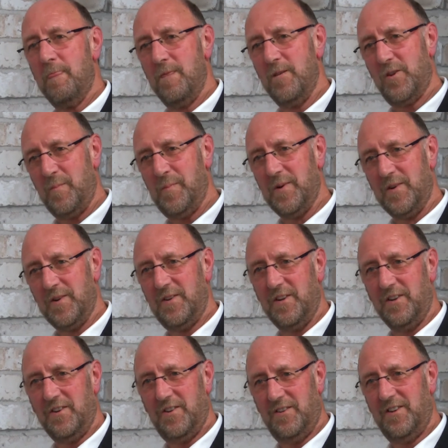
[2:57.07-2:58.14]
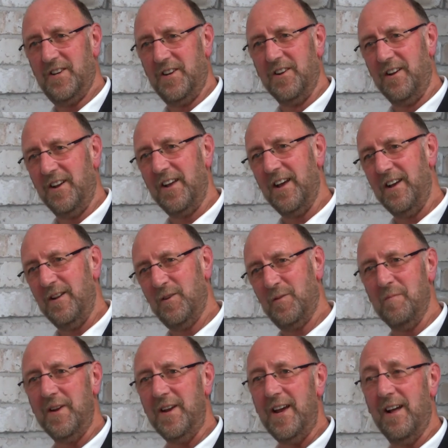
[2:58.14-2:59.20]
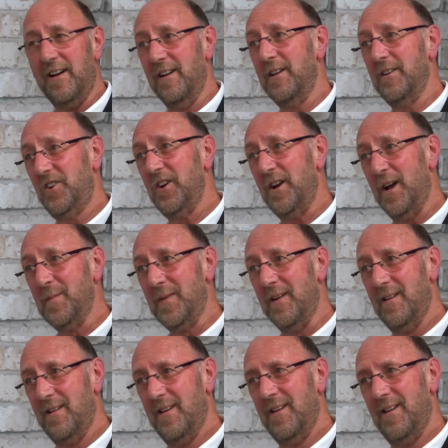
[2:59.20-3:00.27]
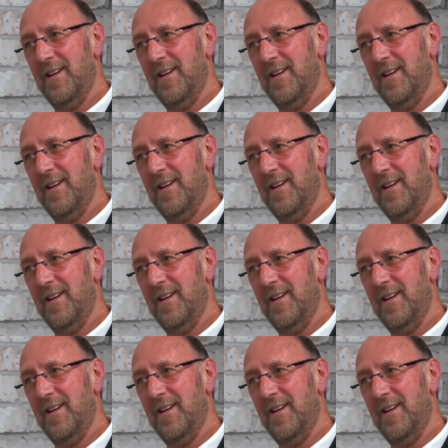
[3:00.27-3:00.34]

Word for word: the supporters turned against me and the chairman.